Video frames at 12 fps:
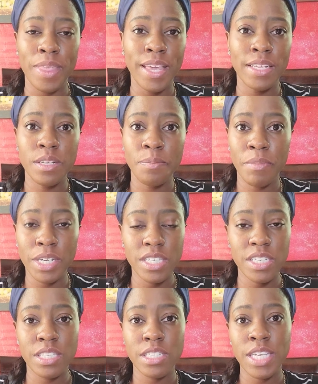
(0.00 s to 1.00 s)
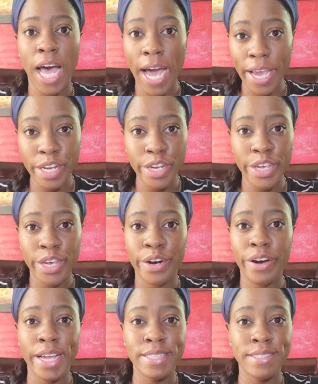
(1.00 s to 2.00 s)
And a much
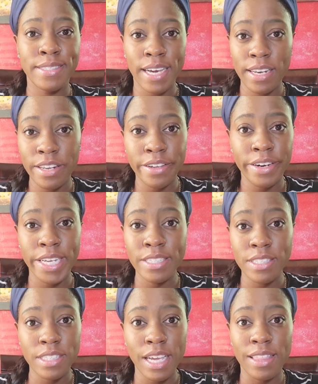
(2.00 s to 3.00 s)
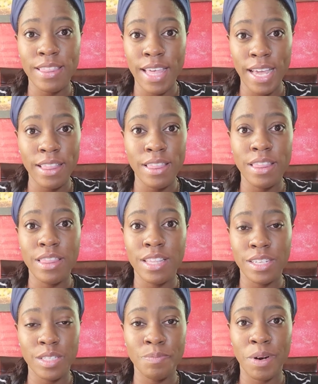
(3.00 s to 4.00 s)
tinier and deadlier insect than
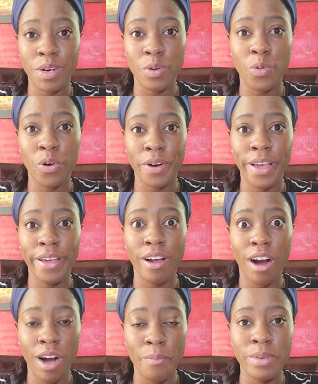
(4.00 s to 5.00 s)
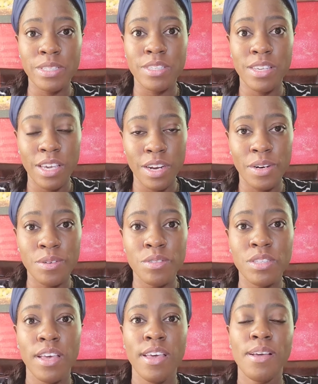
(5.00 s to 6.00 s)
this murder hornet are
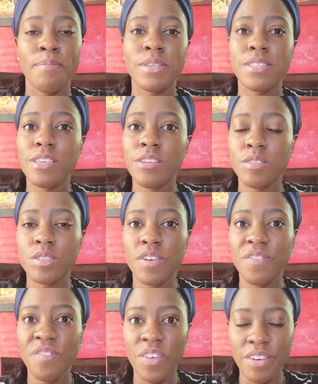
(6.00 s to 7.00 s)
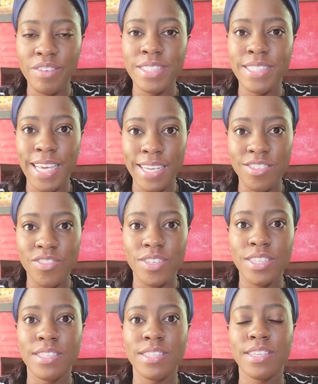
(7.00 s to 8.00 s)
mosquitoes. Mosquitoes are very
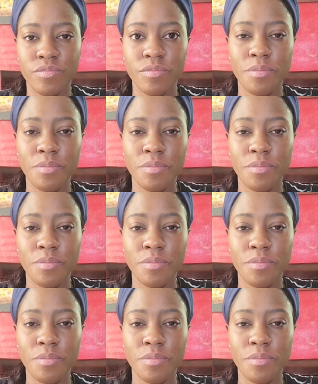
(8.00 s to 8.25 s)
dangerous.